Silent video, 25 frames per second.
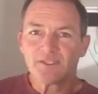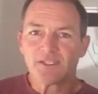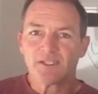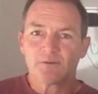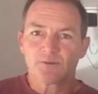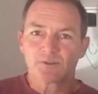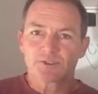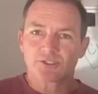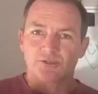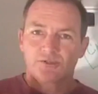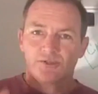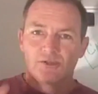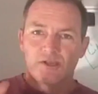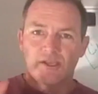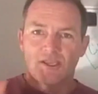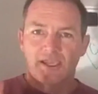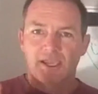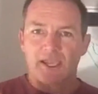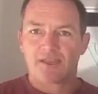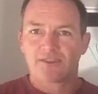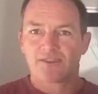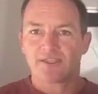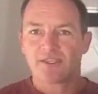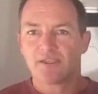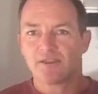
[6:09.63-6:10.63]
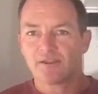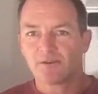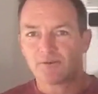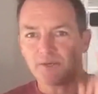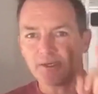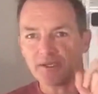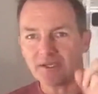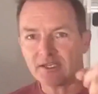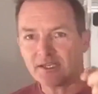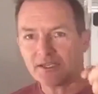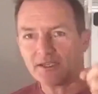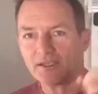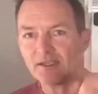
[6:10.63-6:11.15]
What's going on, Kathy?
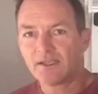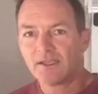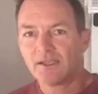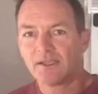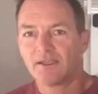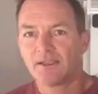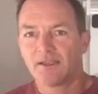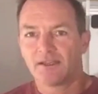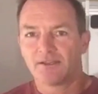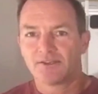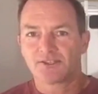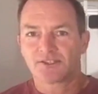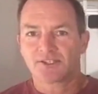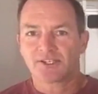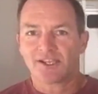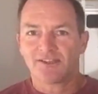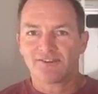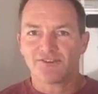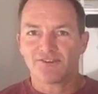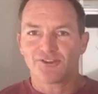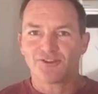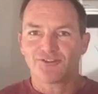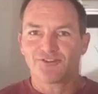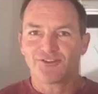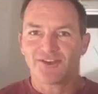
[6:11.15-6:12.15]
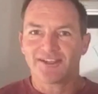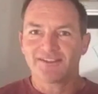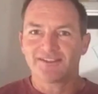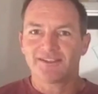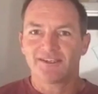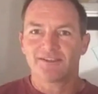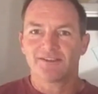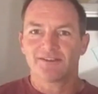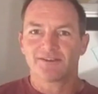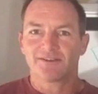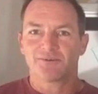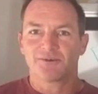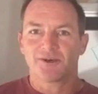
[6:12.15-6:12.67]
Whitney? Just got notified
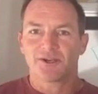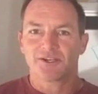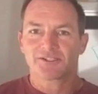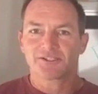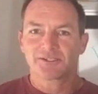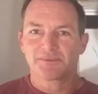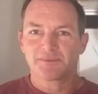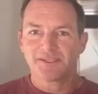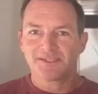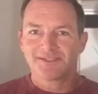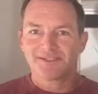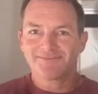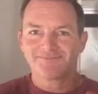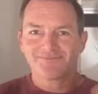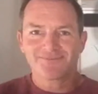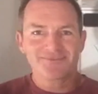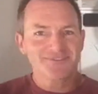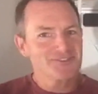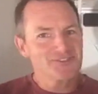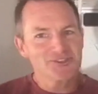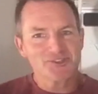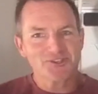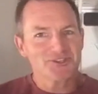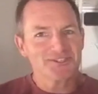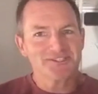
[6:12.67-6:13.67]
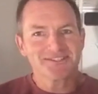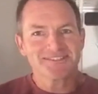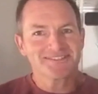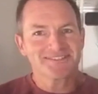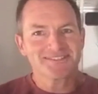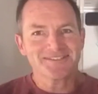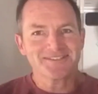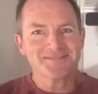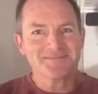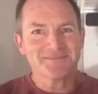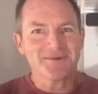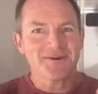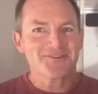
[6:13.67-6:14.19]
that you're watching me. So good to see
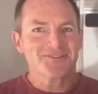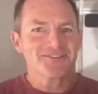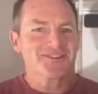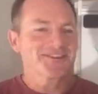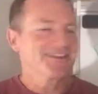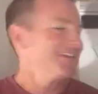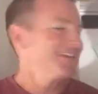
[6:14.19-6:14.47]
you both.